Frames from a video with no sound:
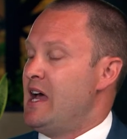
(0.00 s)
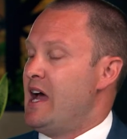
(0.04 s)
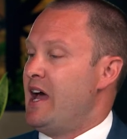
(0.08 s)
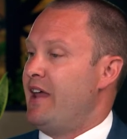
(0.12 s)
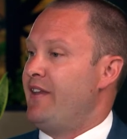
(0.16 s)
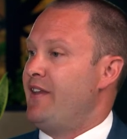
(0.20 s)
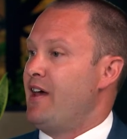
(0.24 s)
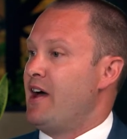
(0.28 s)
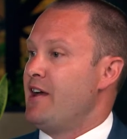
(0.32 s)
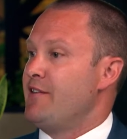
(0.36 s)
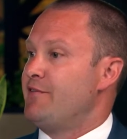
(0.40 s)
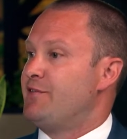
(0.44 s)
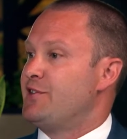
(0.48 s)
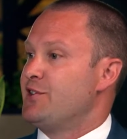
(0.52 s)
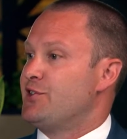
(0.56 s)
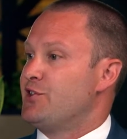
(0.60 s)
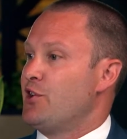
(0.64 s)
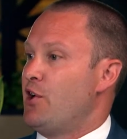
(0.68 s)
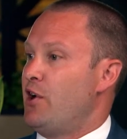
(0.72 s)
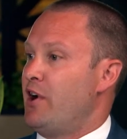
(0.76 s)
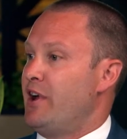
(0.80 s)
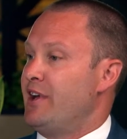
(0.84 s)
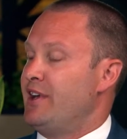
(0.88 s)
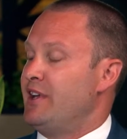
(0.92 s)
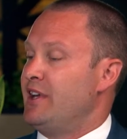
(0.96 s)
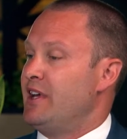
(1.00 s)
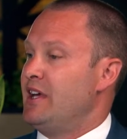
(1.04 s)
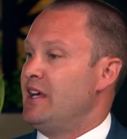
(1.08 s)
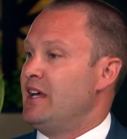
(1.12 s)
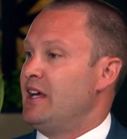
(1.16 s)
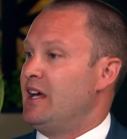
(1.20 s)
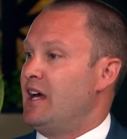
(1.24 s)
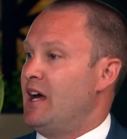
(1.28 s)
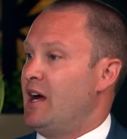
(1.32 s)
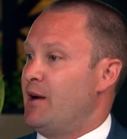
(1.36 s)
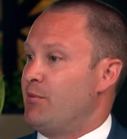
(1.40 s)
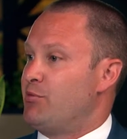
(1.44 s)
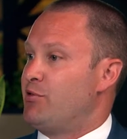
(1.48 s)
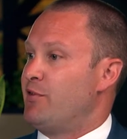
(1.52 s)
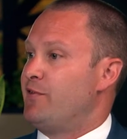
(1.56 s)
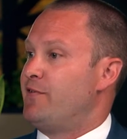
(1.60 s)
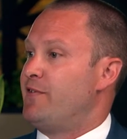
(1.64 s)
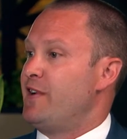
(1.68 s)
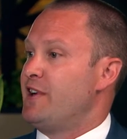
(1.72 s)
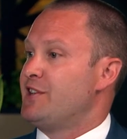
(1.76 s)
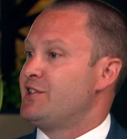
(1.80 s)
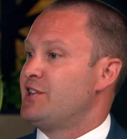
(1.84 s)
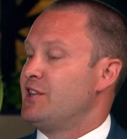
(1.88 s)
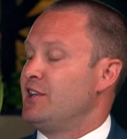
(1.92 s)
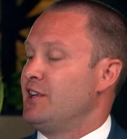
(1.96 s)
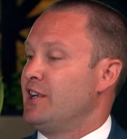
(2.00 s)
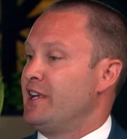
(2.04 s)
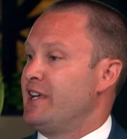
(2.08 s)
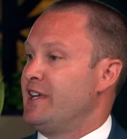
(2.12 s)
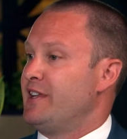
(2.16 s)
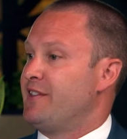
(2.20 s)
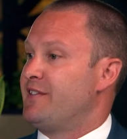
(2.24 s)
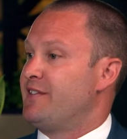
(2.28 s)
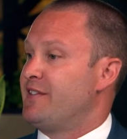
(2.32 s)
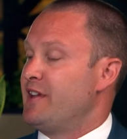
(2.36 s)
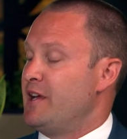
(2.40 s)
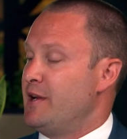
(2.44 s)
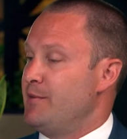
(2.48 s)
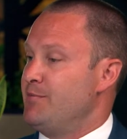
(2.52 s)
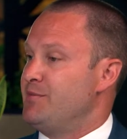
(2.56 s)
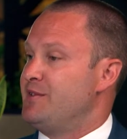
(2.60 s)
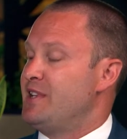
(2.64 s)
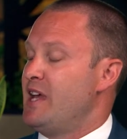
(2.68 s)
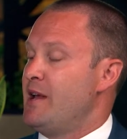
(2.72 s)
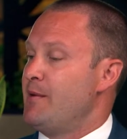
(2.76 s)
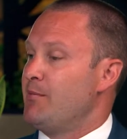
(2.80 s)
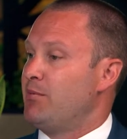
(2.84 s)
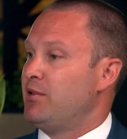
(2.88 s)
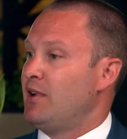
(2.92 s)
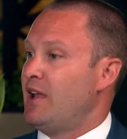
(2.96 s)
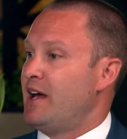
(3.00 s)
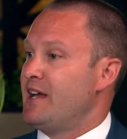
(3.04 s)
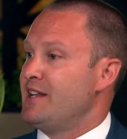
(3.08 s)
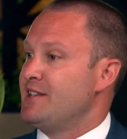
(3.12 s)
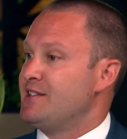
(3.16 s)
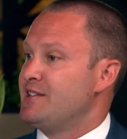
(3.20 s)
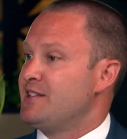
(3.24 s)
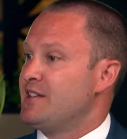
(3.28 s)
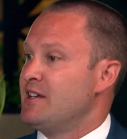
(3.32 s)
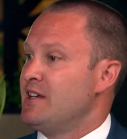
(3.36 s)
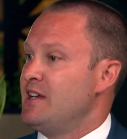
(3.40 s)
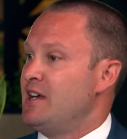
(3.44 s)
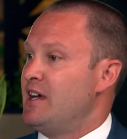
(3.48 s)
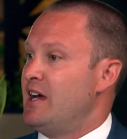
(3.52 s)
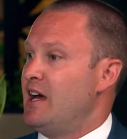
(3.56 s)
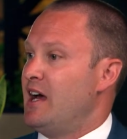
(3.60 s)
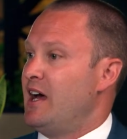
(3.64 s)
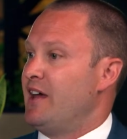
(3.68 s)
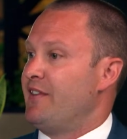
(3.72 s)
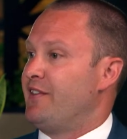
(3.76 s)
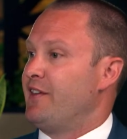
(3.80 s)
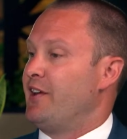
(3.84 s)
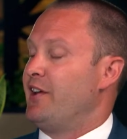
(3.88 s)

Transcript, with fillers: and they've designed uh, professionally themed templates uh,